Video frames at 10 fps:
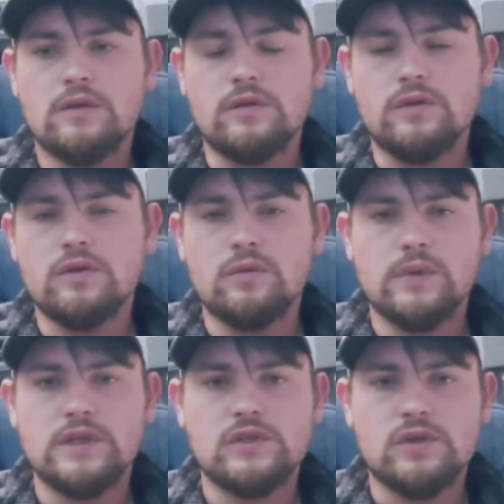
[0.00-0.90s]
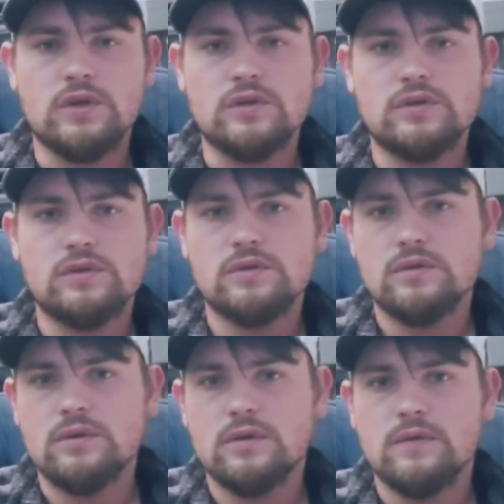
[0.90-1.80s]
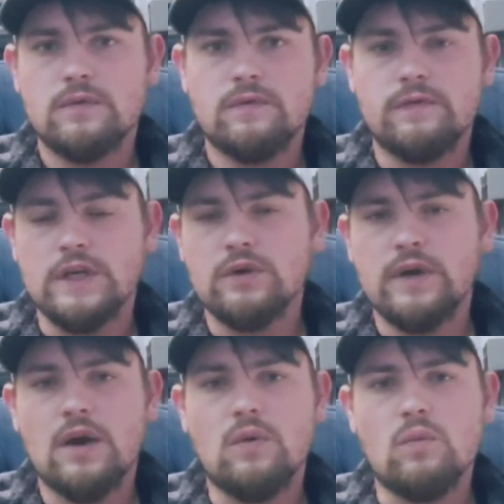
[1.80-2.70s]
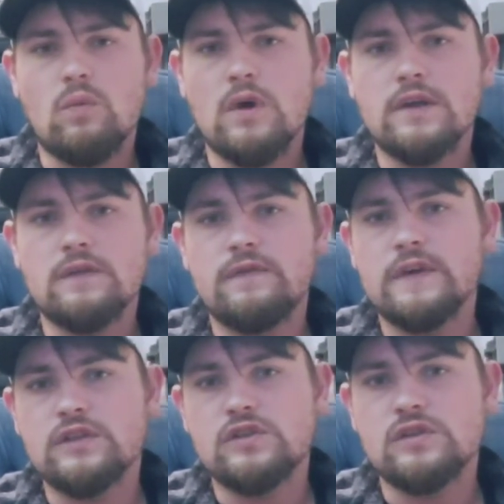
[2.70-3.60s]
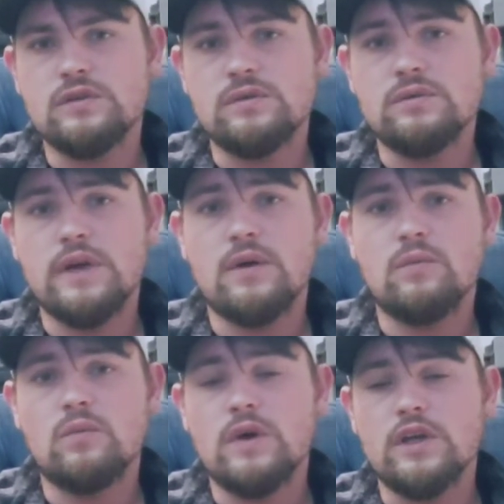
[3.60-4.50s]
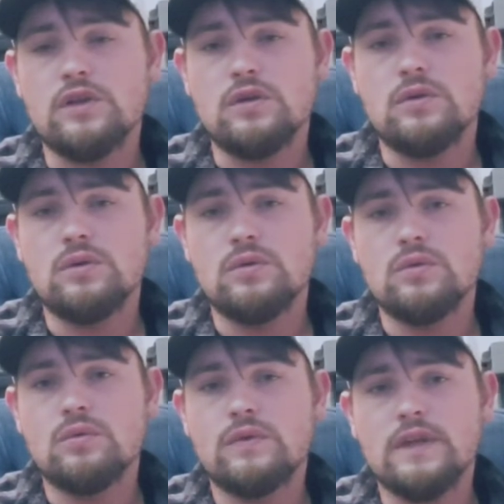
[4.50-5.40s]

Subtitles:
Do your research. Figure out what fits you and what you